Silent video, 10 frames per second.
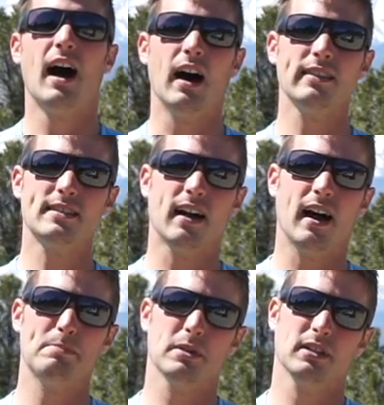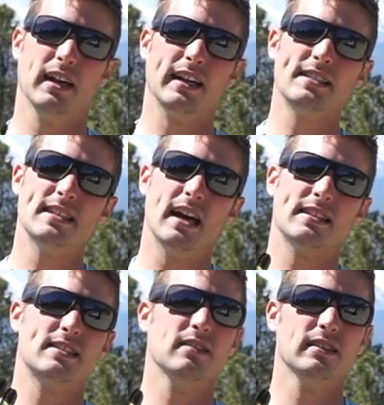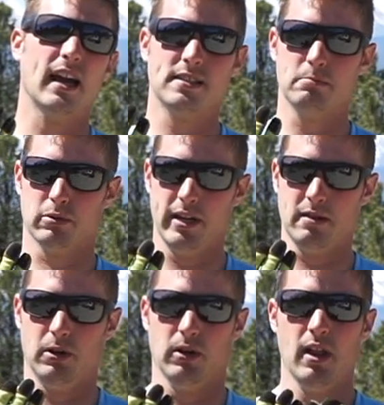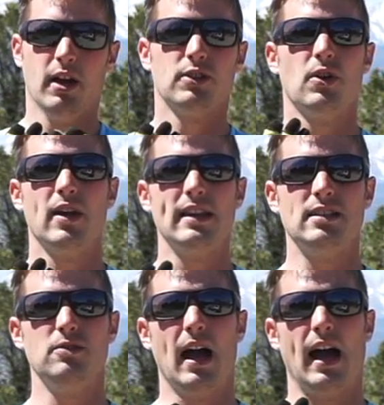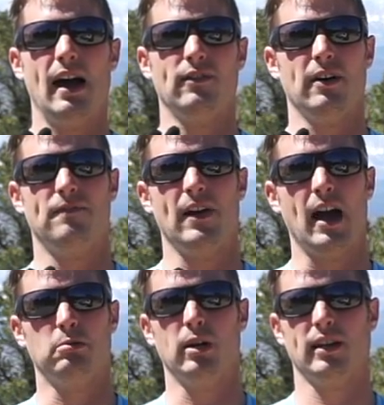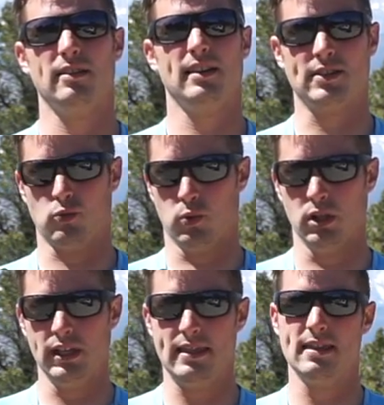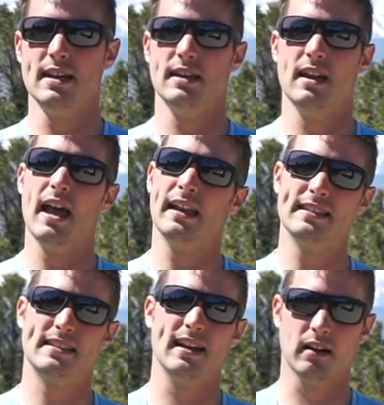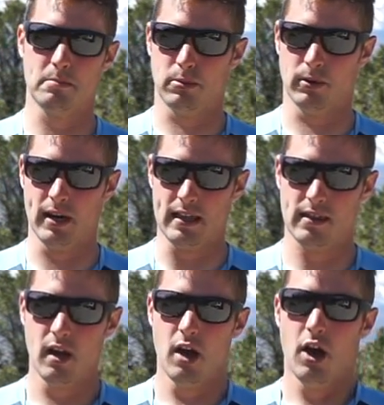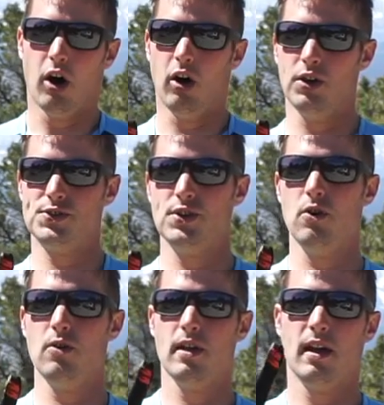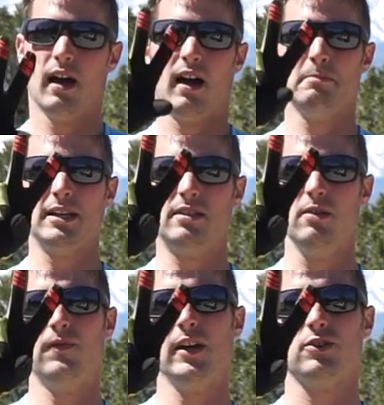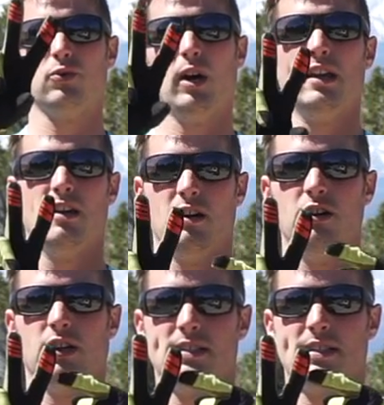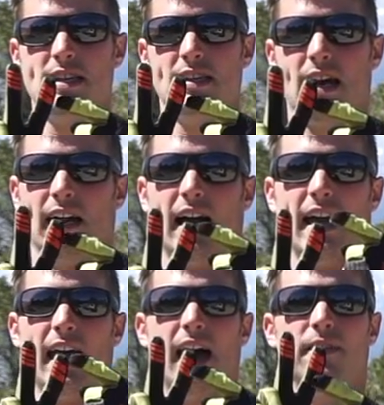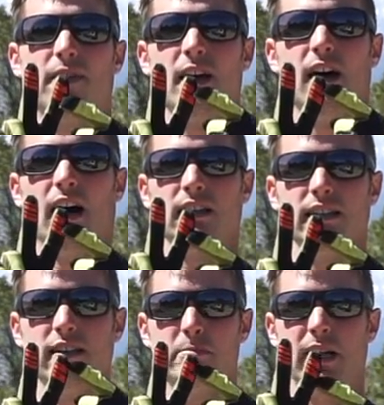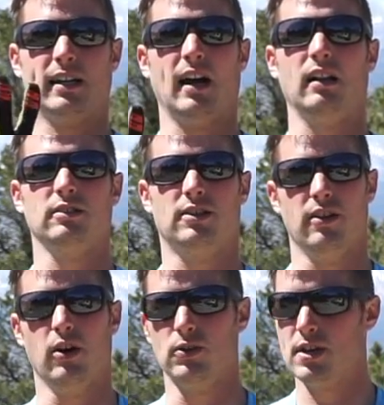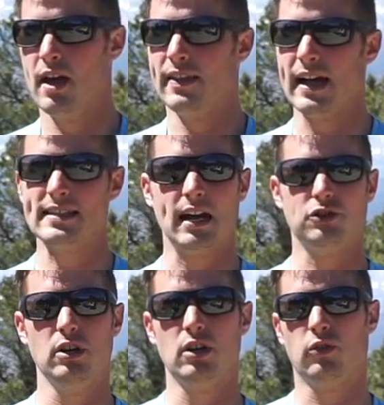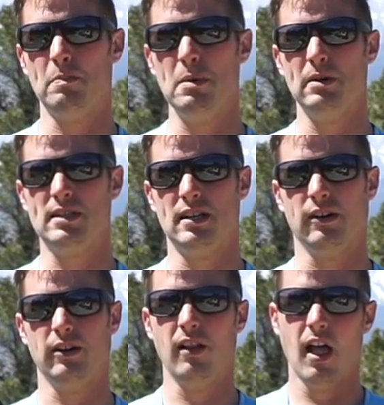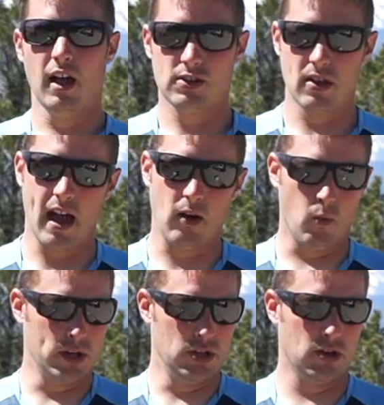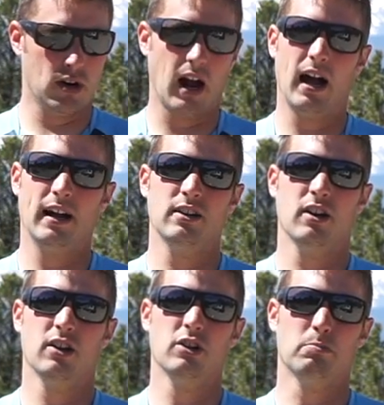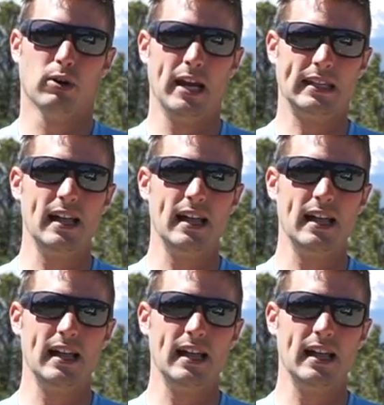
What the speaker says: On the top, like I said, it's still nice and breathable. So they do have a fabric that's really thin and it's gonna breathe. Also, on my 2 fingers right here, you can see that I have a little bit of color to those. That's actually a grippy material so that when you're on your brake